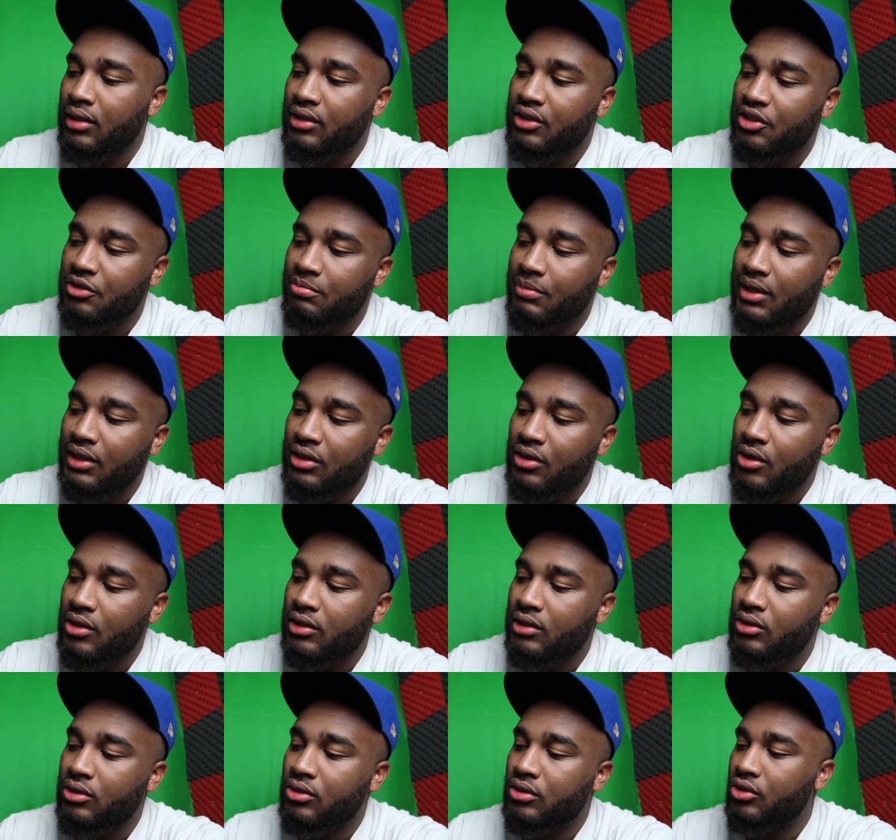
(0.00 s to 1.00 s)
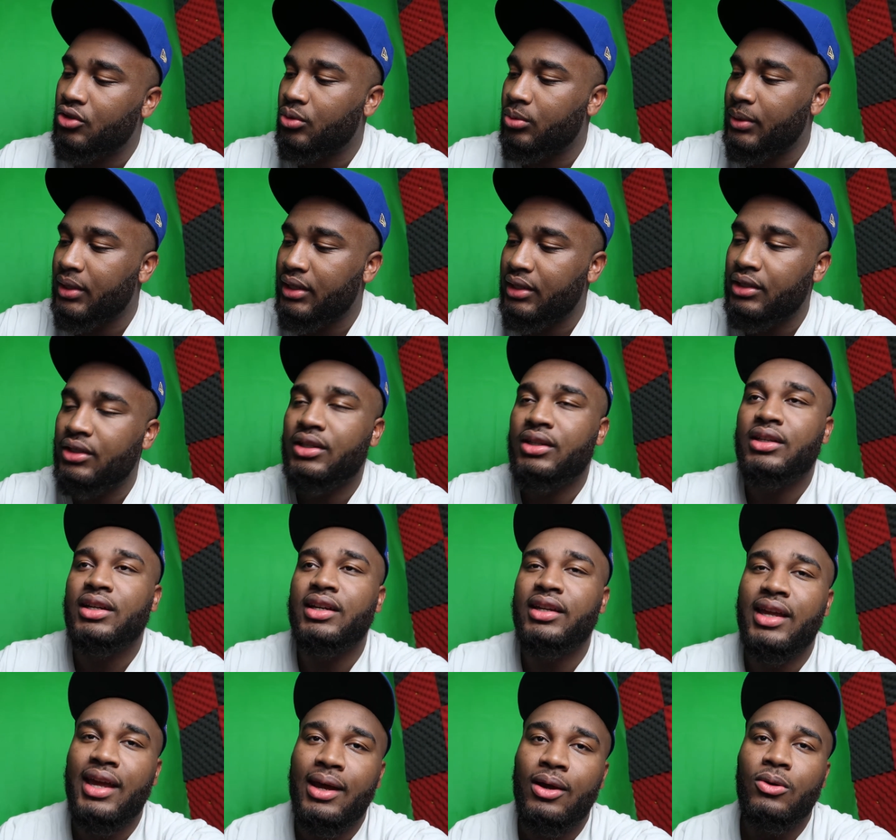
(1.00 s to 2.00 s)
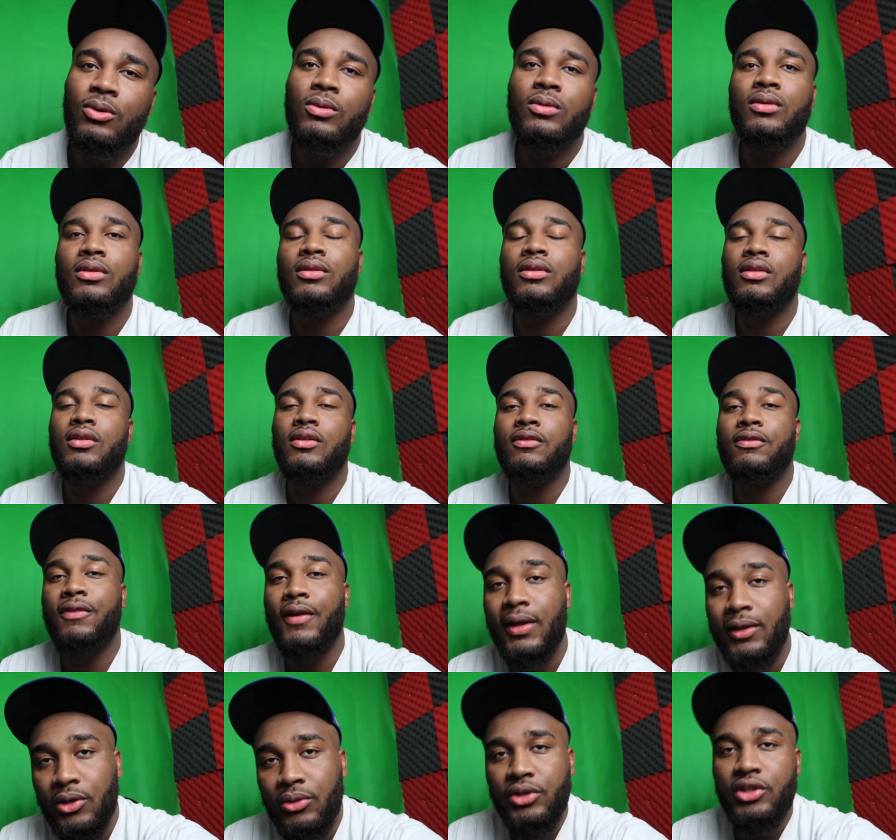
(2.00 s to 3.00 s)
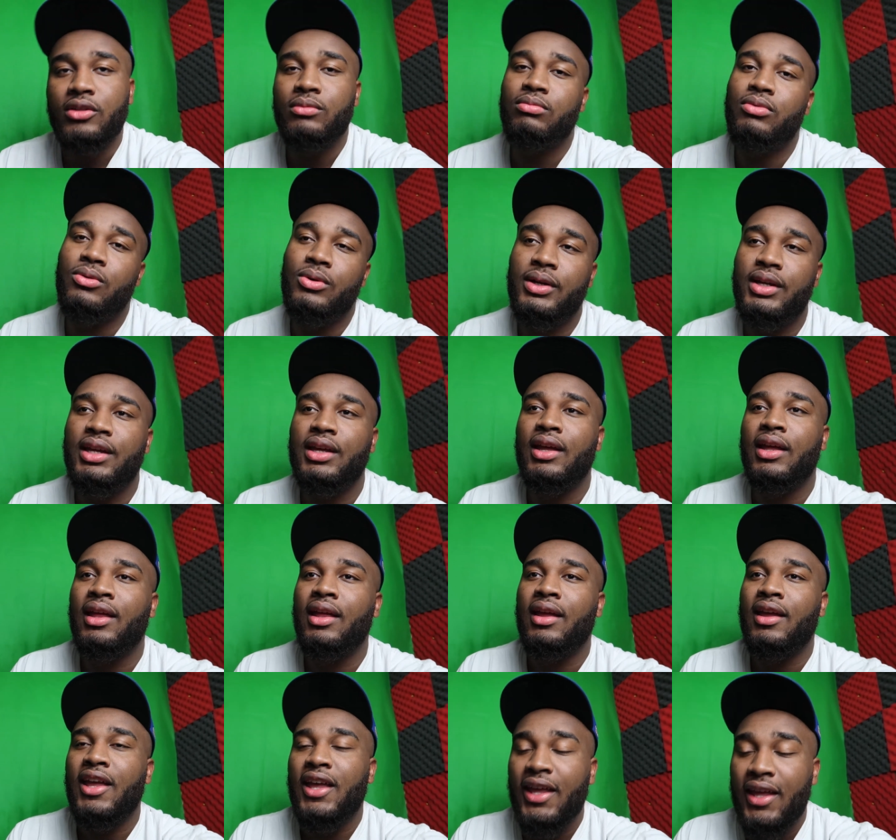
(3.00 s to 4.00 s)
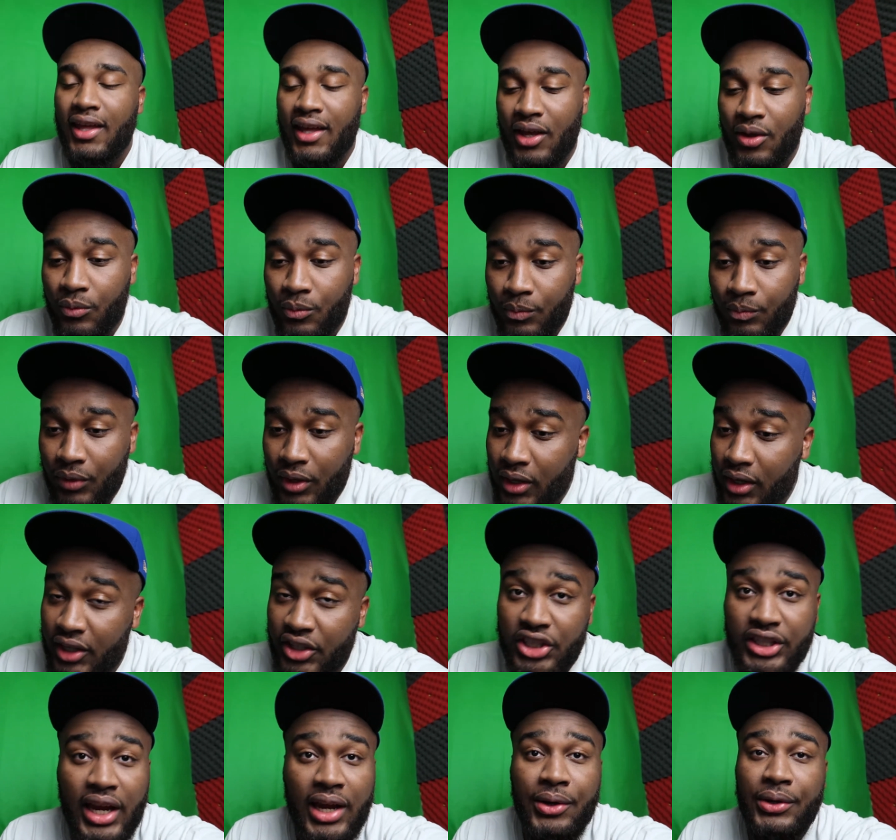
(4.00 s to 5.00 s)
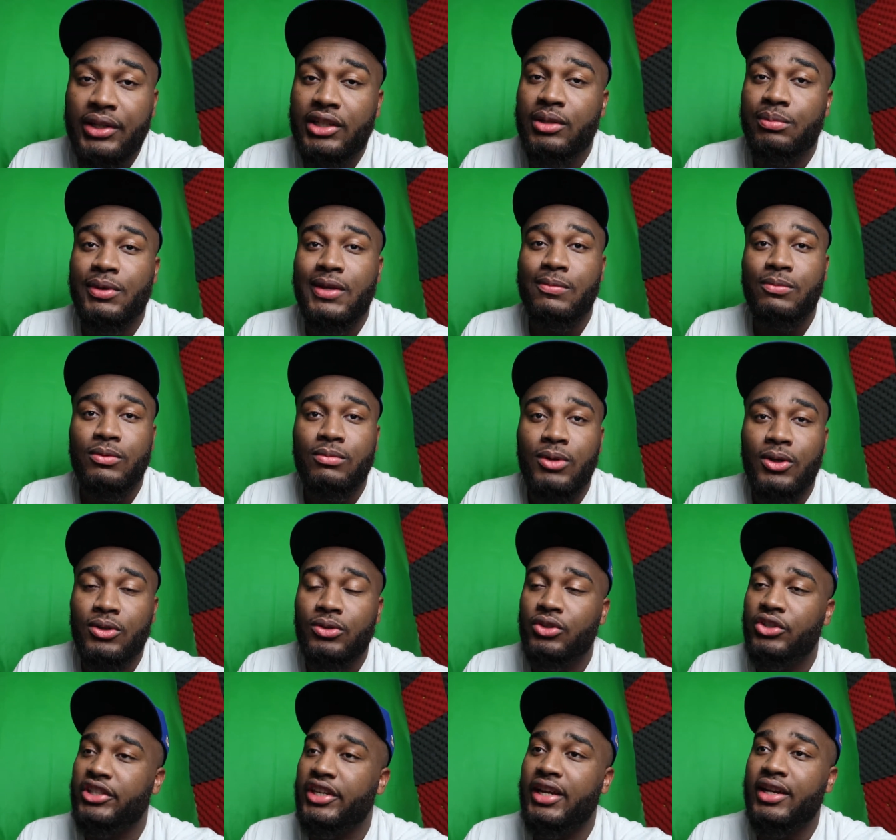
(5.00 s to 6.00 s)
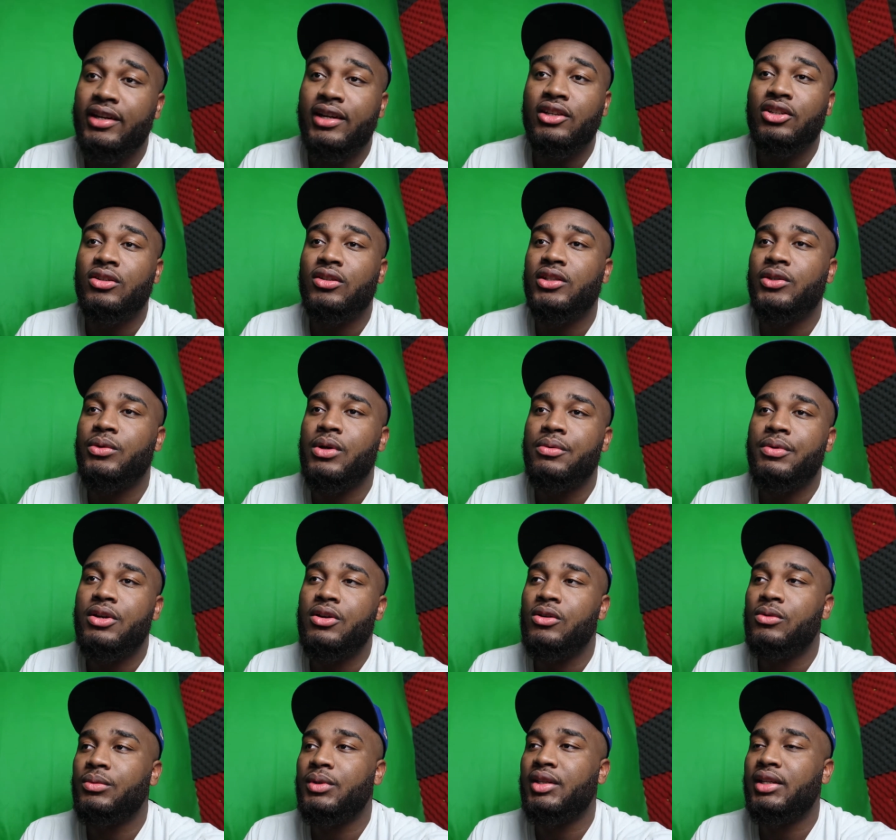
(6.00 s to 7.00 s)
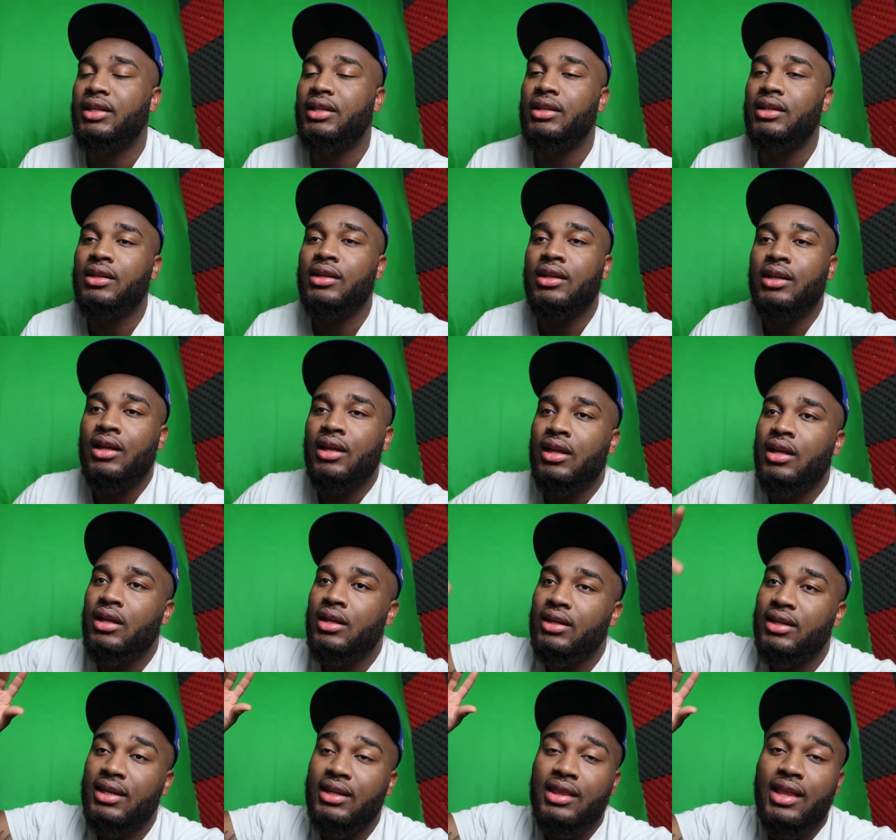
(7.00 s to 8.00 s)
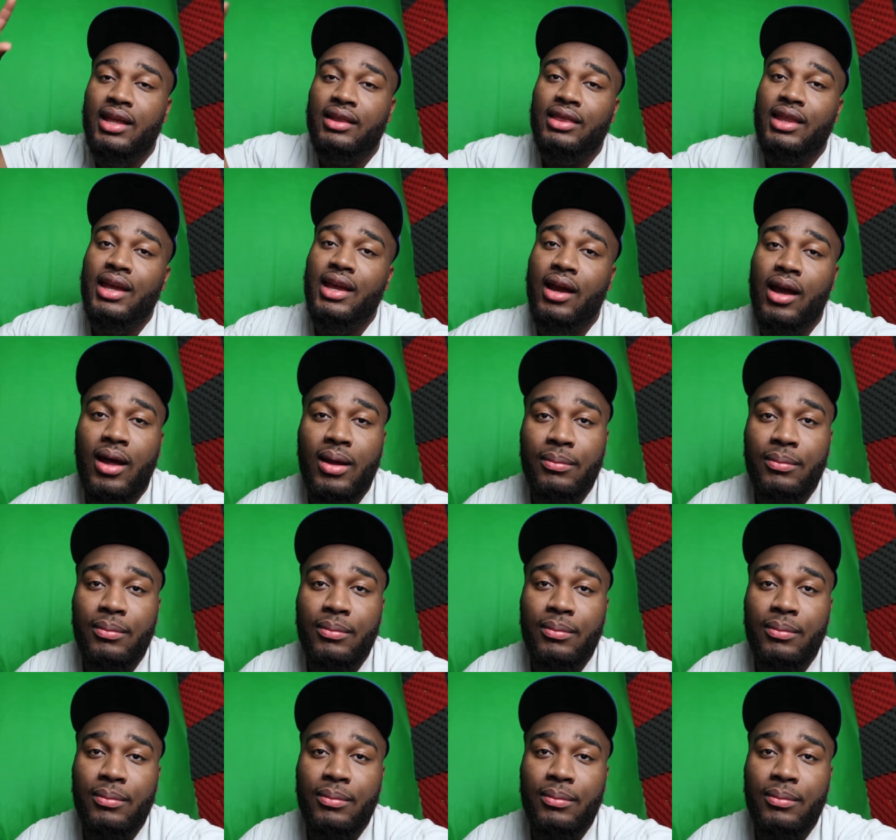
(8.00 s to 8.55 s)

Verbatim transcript: just make y'all a little Twitch account, follow your boy, and uh, share it to people, bro. Share. That's the only way we gonna really get that thing